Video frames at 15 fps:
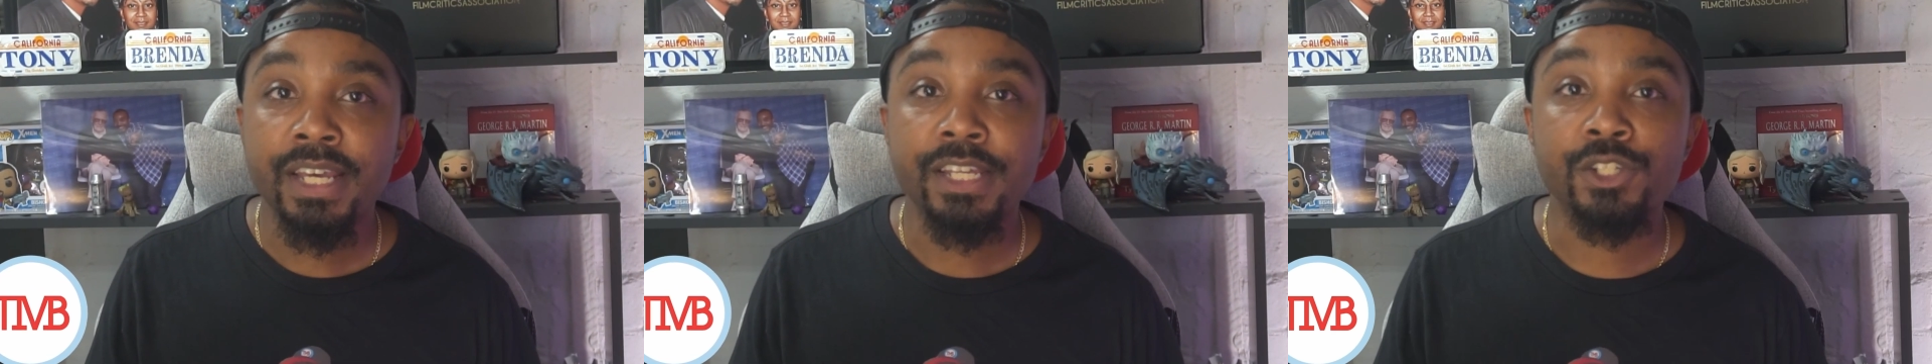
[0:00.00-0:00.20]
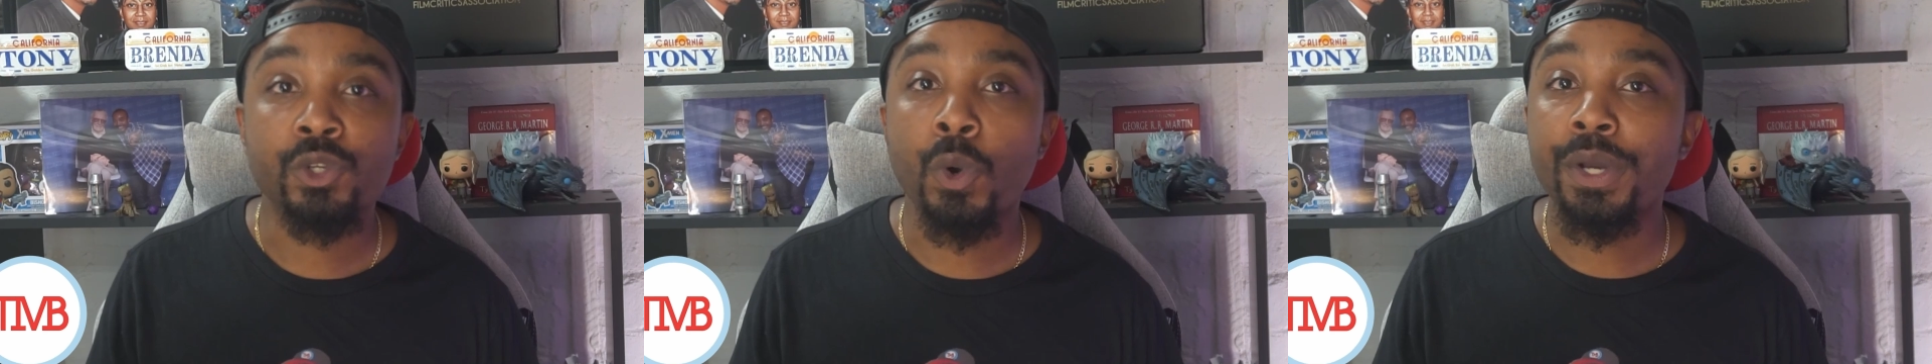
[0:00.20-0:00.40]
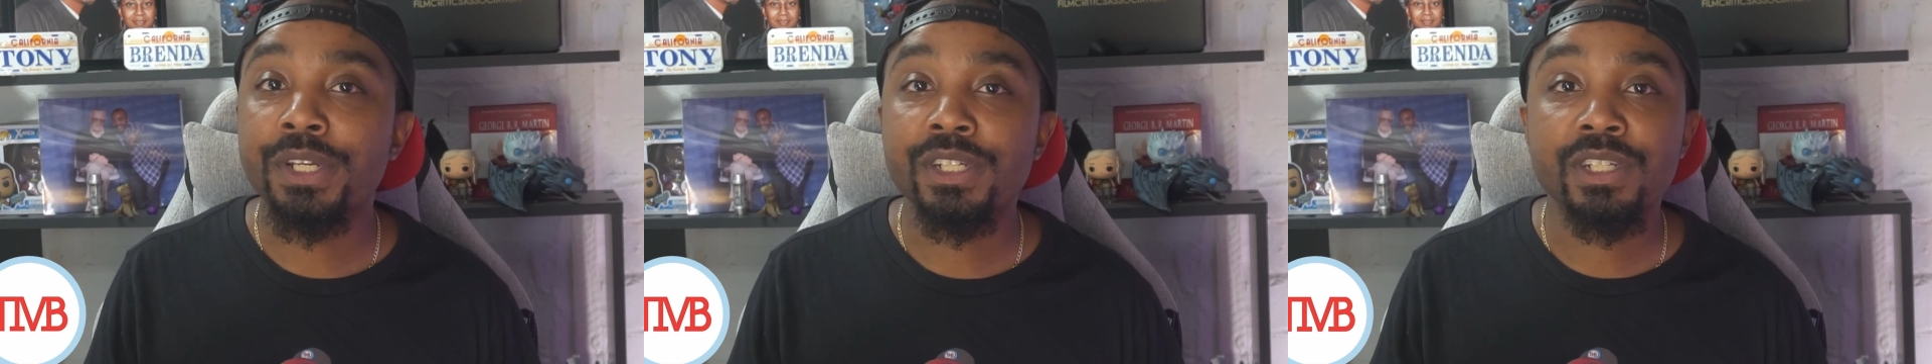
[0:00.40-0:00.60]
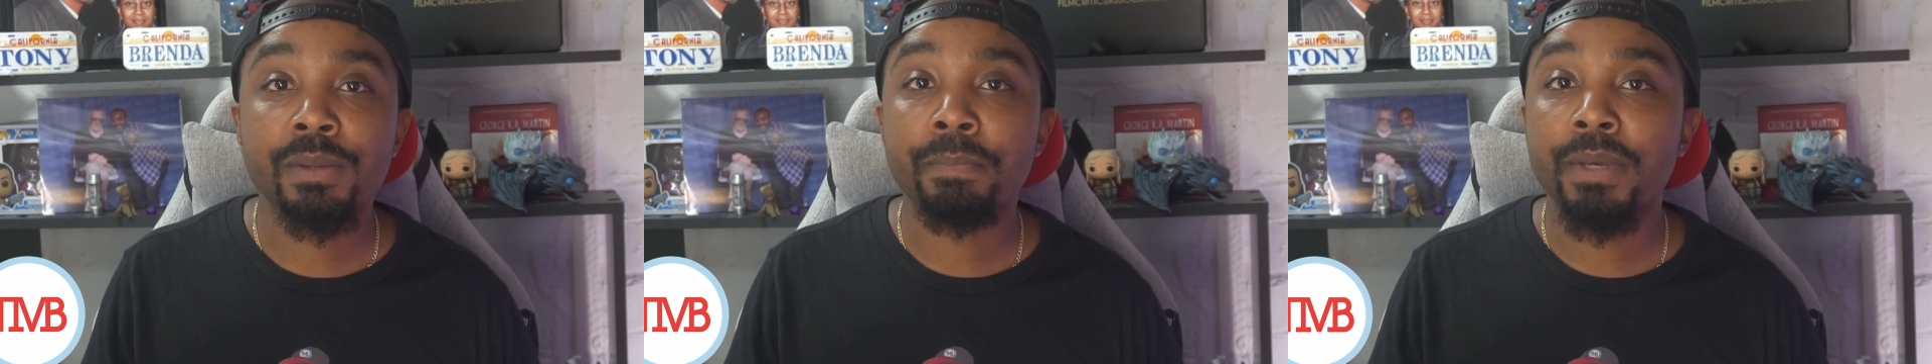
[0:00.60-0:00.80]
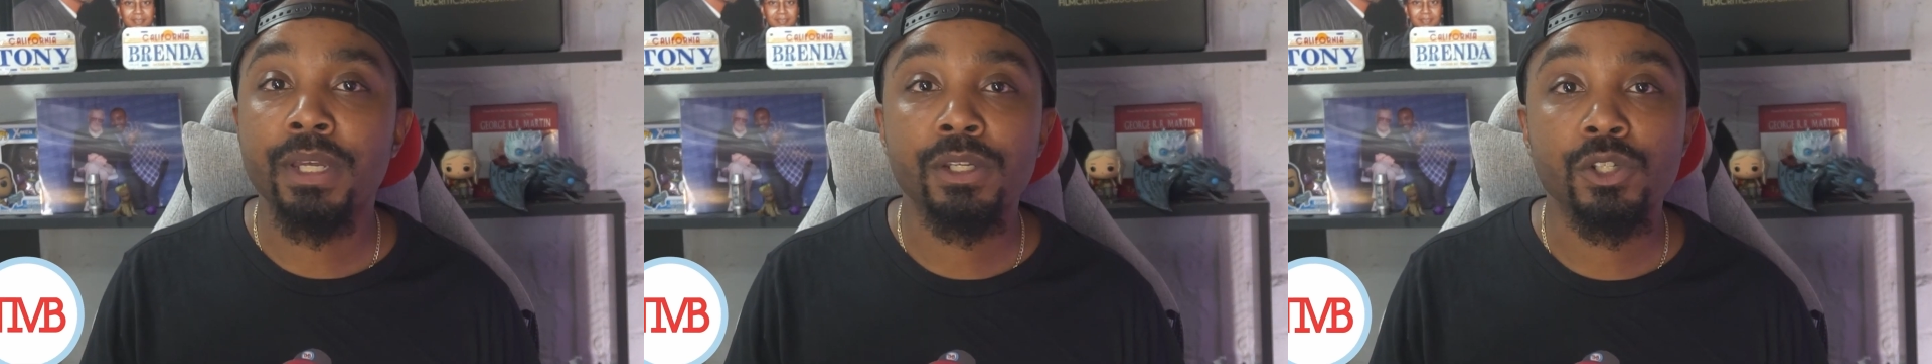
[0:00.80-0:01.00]
he's going to
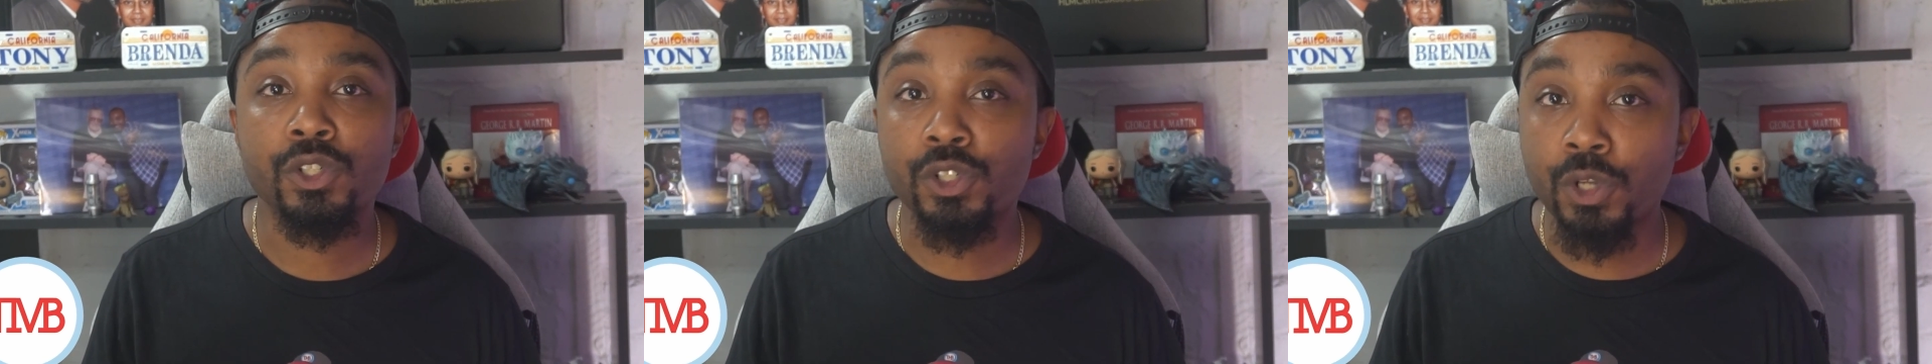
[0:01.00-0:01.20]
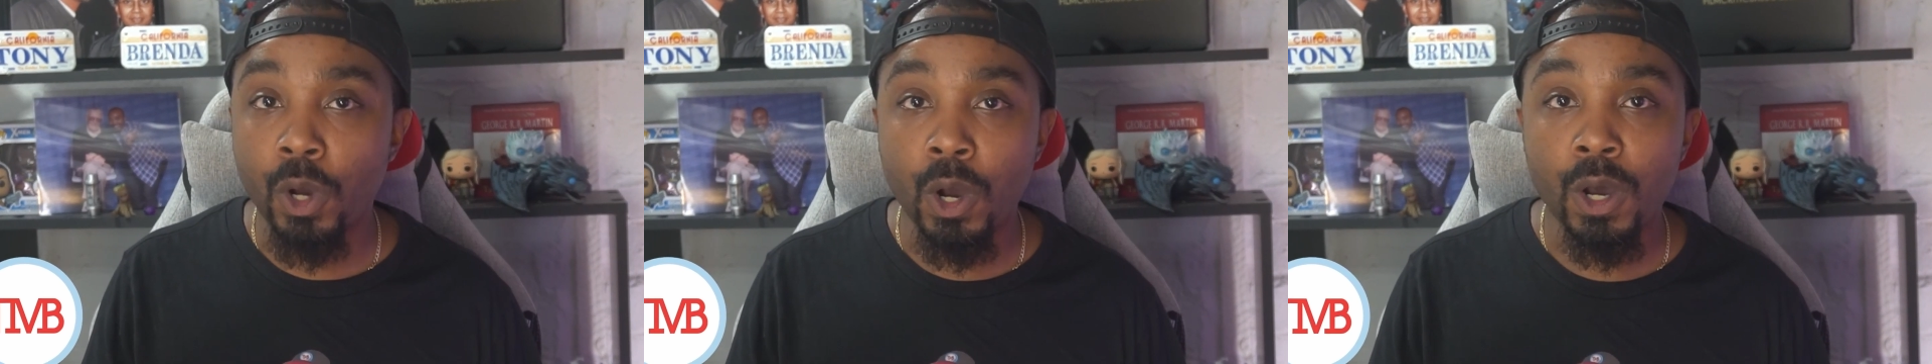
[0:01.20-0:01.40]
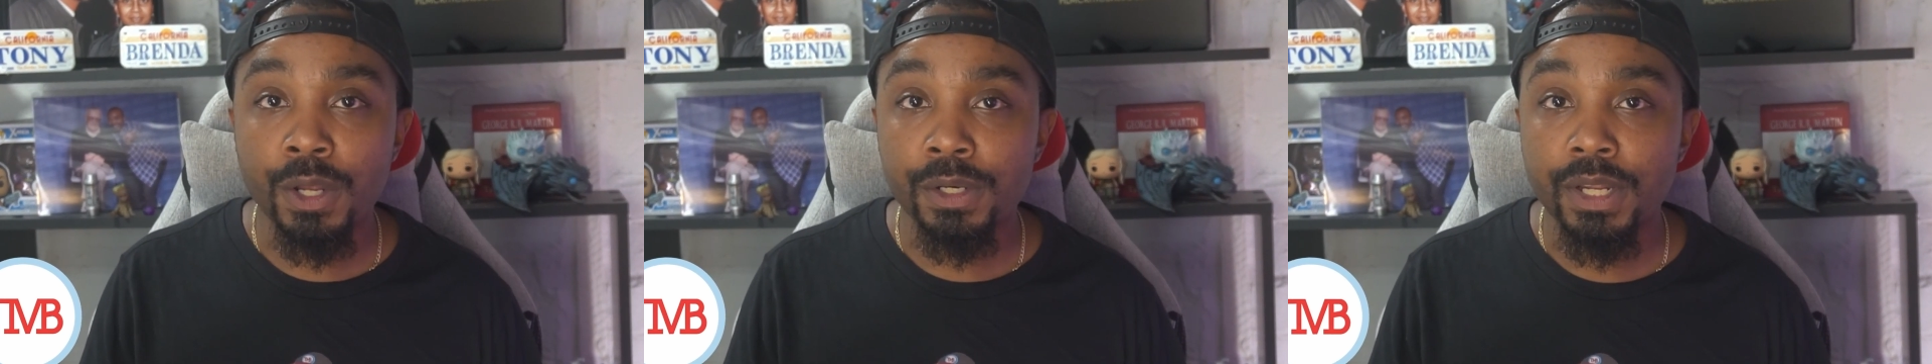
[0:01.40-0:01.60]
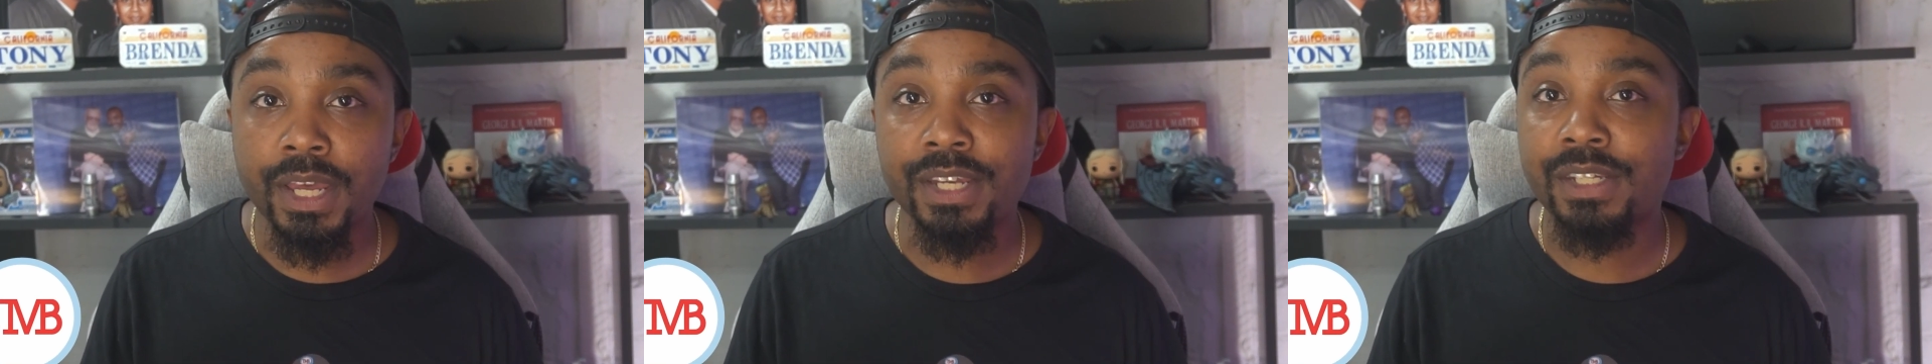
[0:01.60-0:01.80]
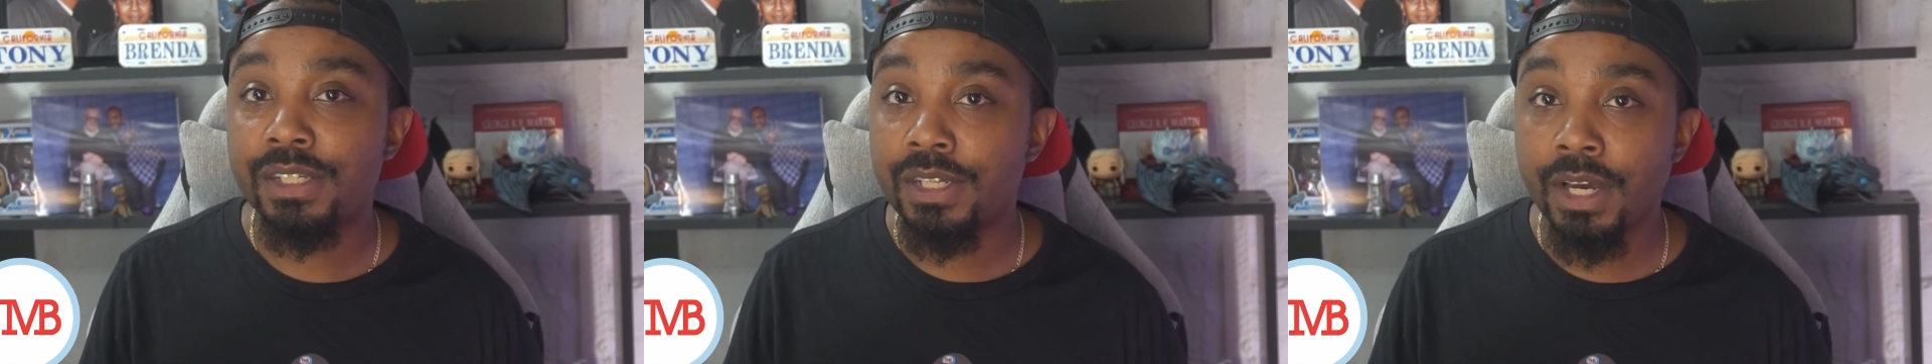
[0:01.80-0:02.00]
submit Dawn
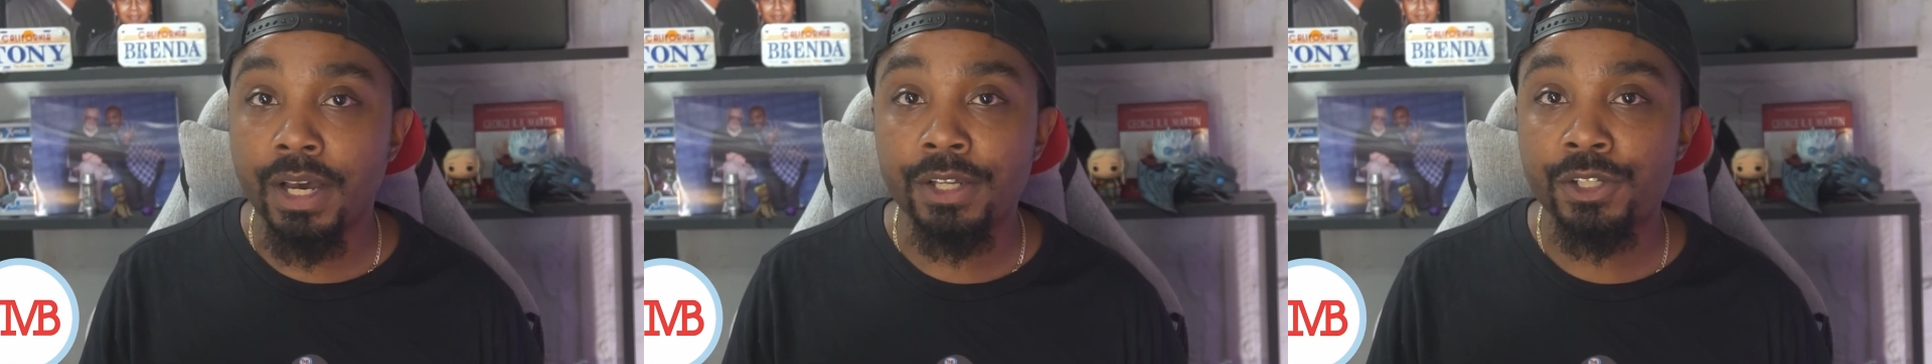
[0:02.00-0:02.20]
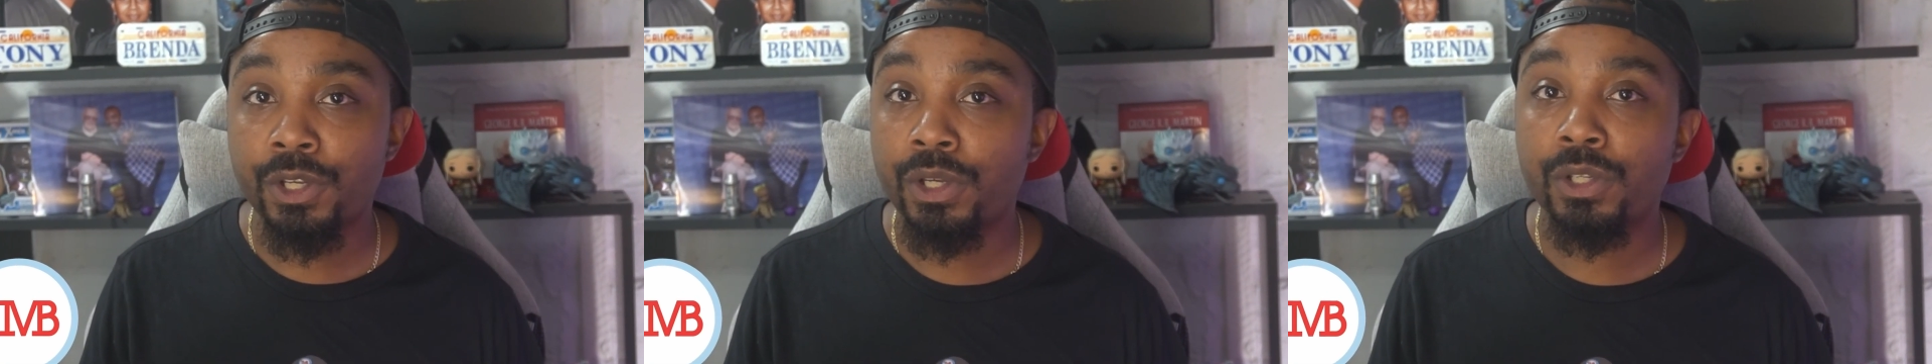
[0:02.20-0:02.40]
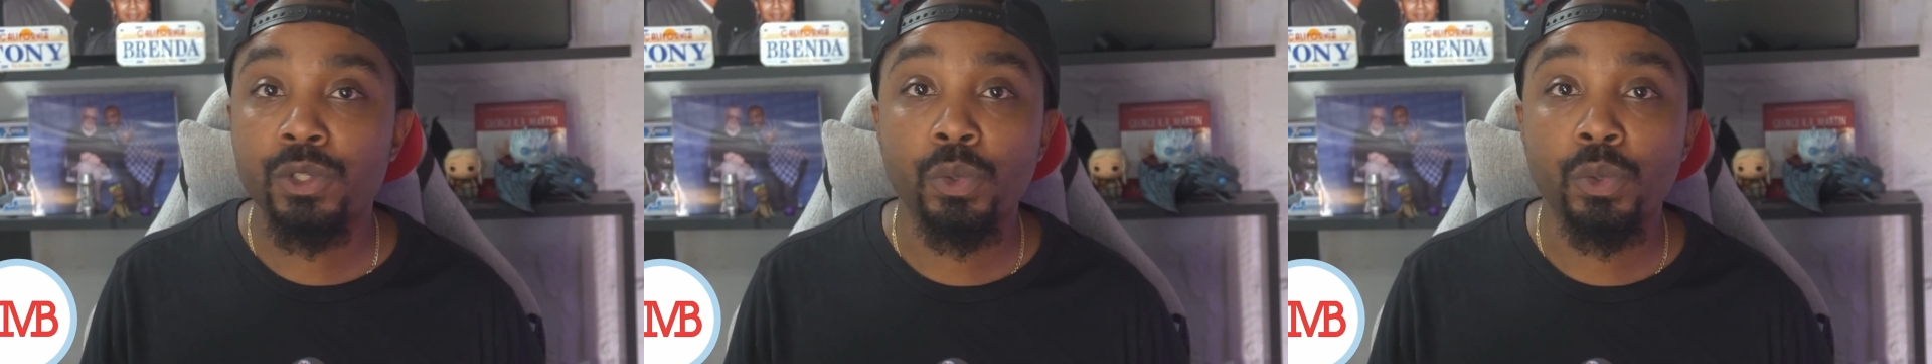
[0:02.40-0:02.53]
and Dusk